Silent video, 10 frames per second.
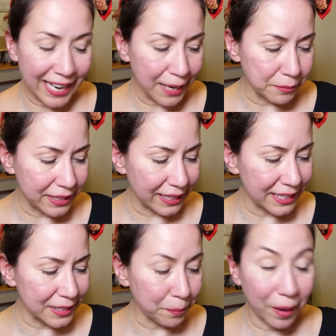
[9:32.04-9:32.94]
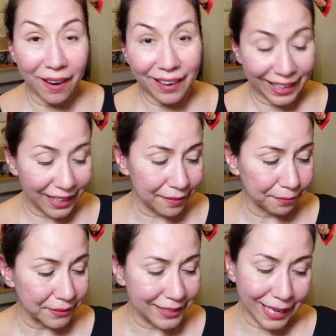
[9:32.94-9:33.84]
names: It's a Party,
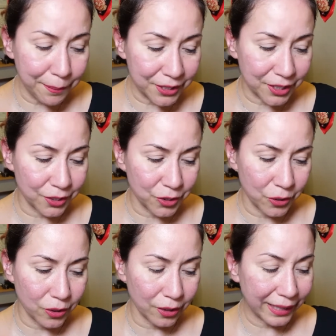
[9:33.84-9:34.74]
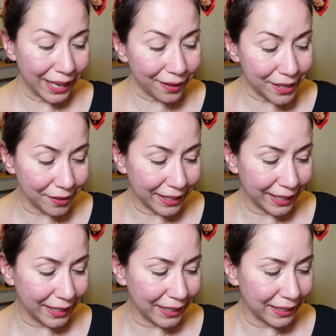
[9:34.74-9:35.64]
Damage Control,
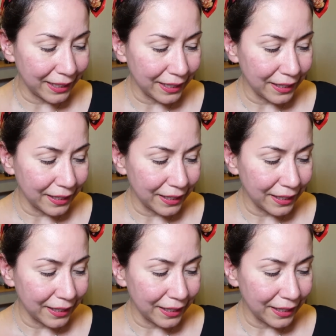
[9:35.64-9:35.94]
Karaoke,